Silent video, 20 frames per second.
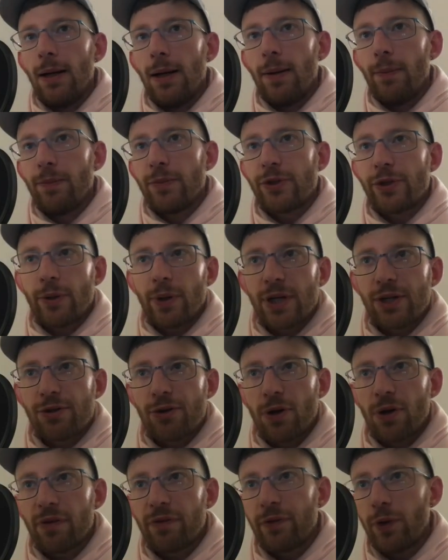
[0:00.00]
So I
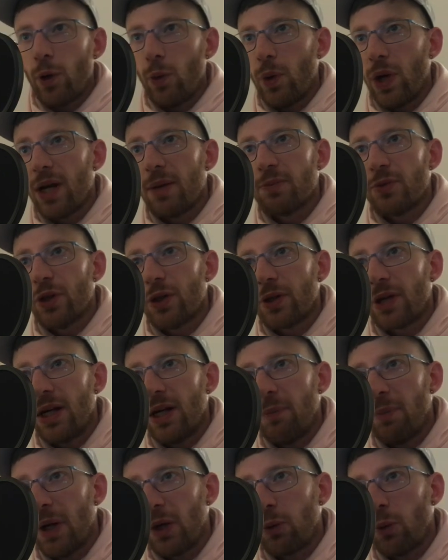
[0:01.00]
sort of know what I'm talking
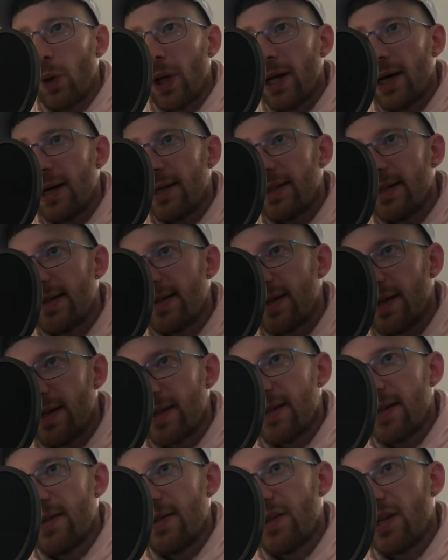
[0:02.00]
about when I
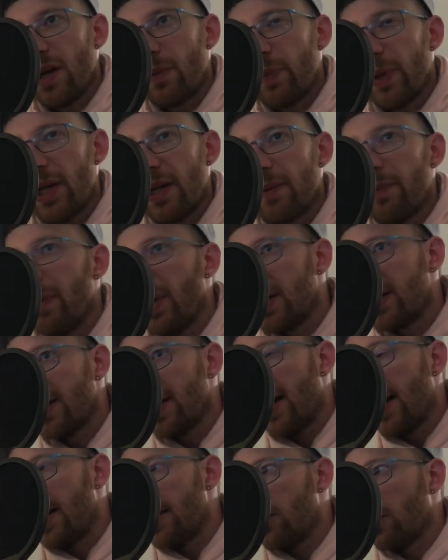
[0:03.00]
discuss this topic, but
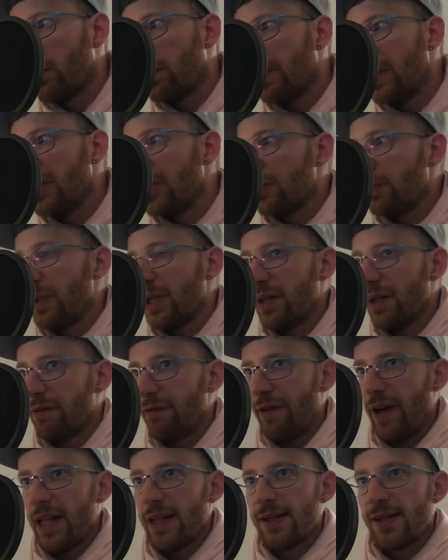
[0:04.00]
I don't mean to be
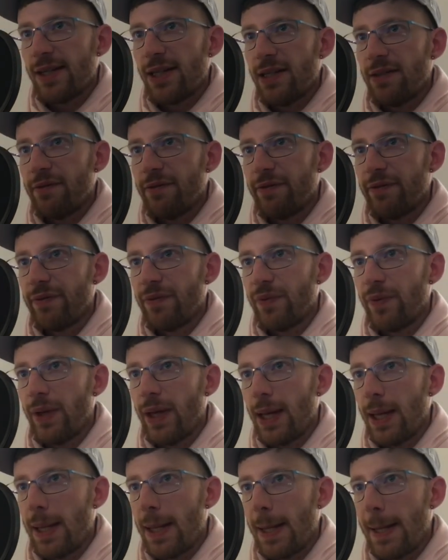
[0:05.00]
offensive.
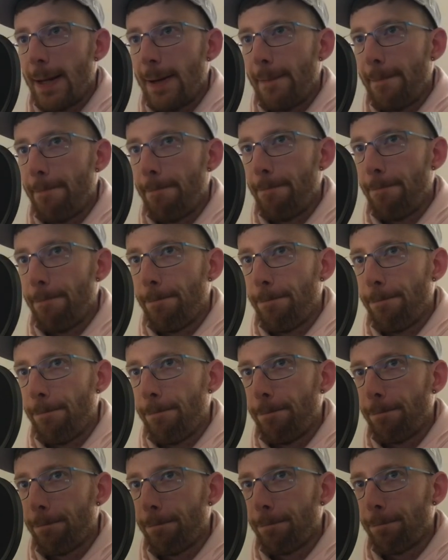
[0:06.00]

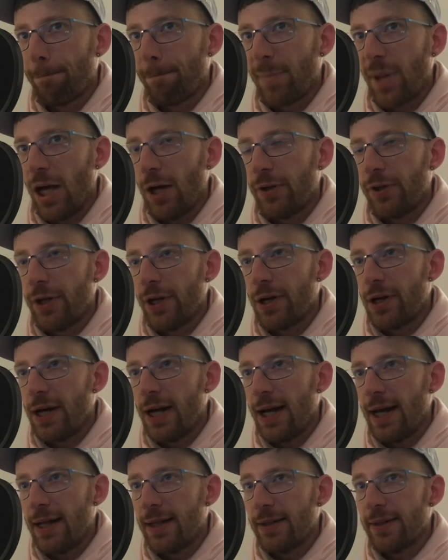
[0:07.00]
On the other
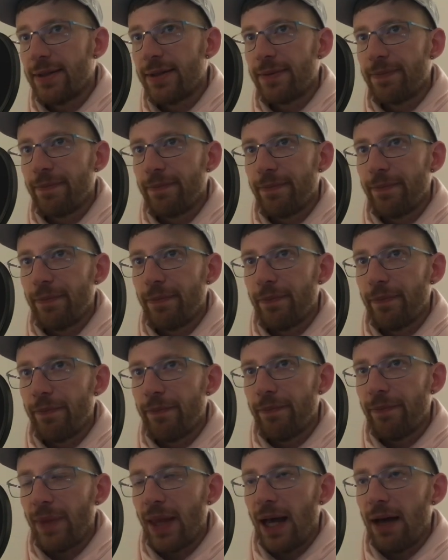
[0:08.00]
hand,
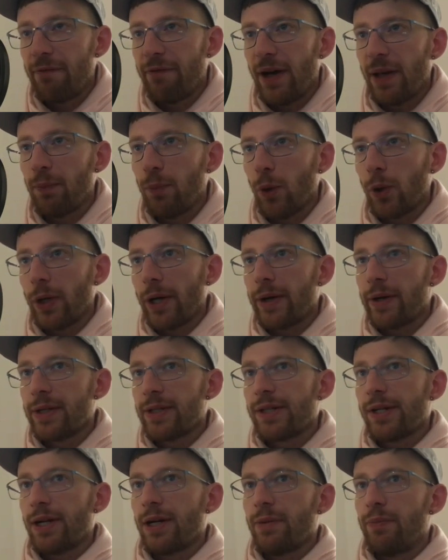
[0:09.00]
I find
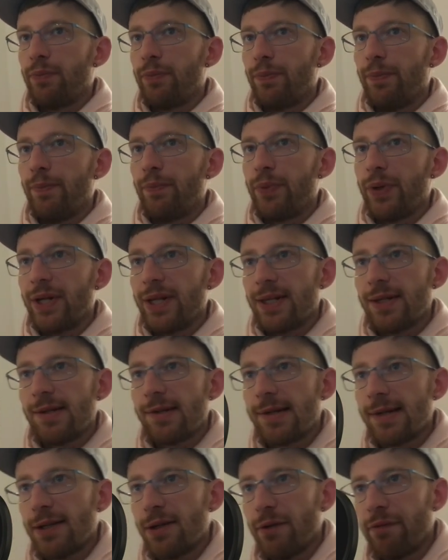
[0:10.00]
Bulgarians are pretty
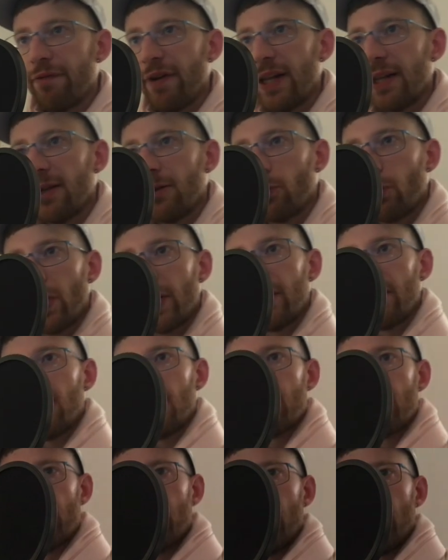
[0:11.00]
easily offended when it
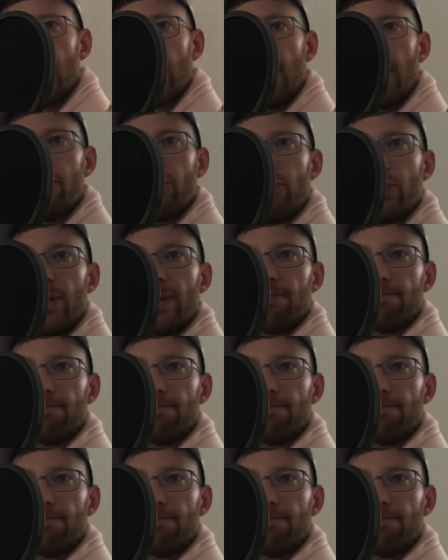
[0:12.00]
comes to their country.